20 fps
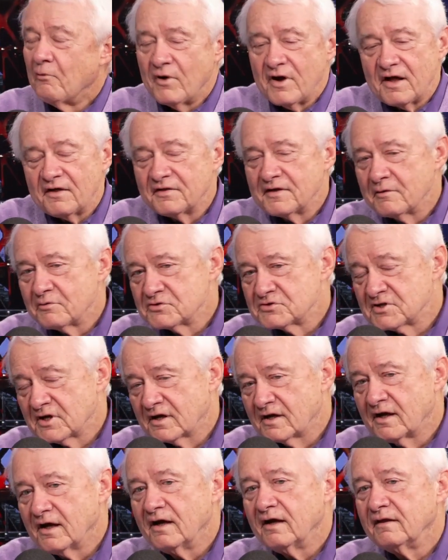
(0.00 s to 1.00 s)
Well, there was
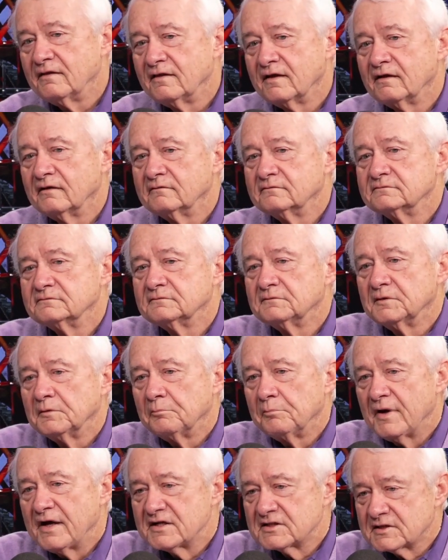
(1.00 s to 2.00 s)
the
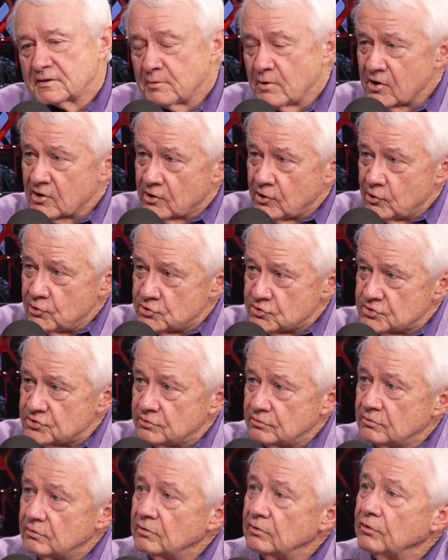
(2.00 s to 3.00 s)
basketball coach
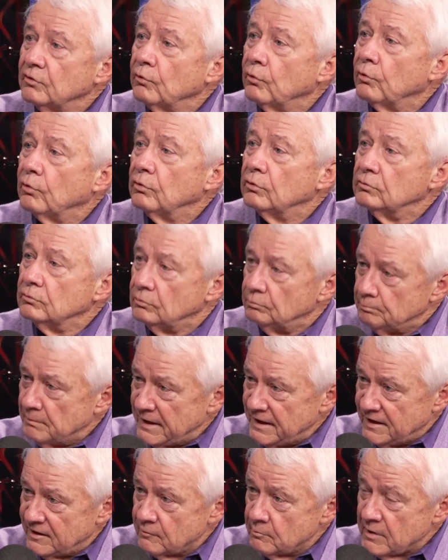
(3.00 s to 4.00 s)

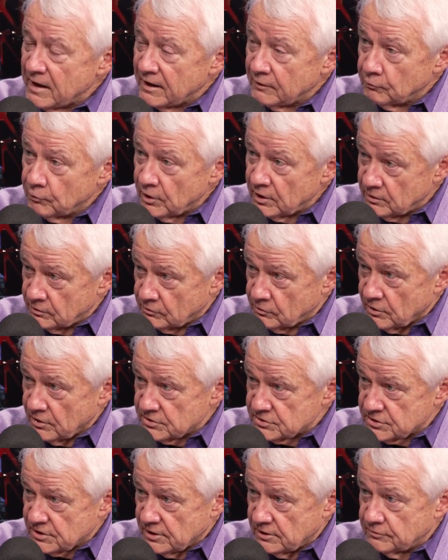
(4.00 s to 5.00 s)
made everybody run
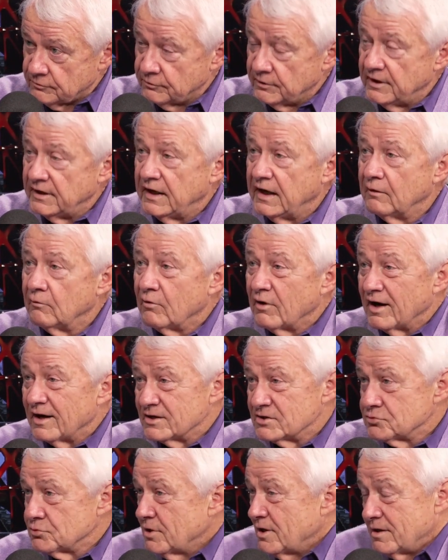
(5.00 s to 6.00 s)
cross country, and then while I
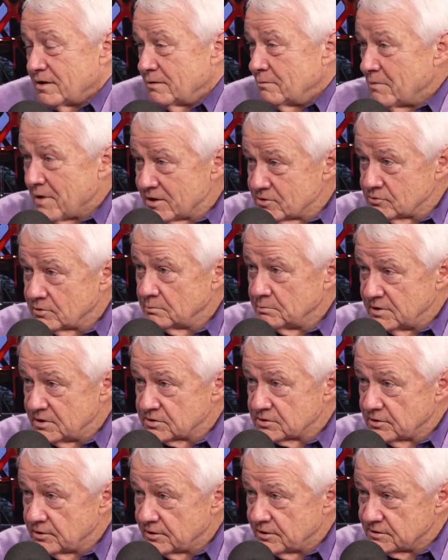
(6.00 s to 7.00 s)
was running, I might as well be as
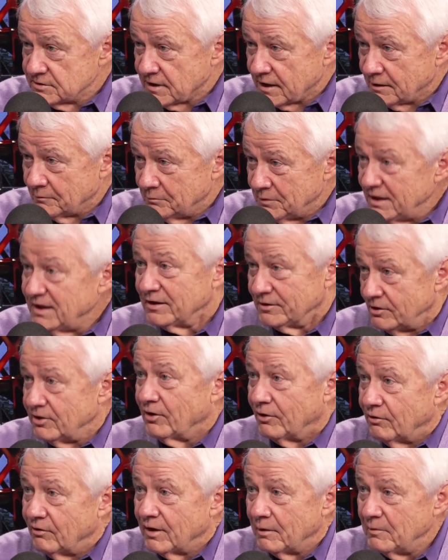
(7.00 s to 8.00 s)
good as I can be.
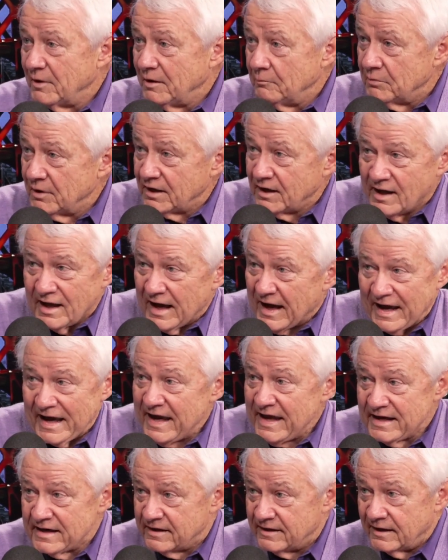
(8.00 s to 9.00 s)
But I
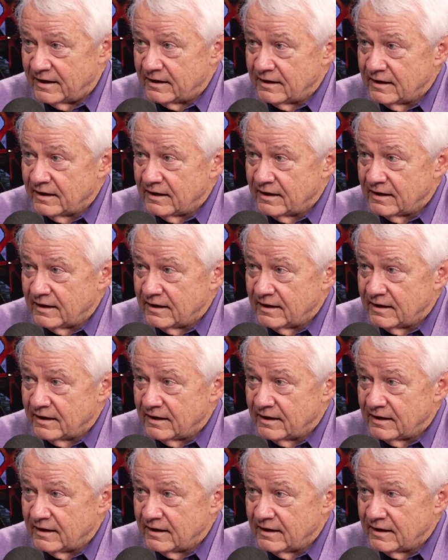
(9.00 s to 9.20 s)
hated it.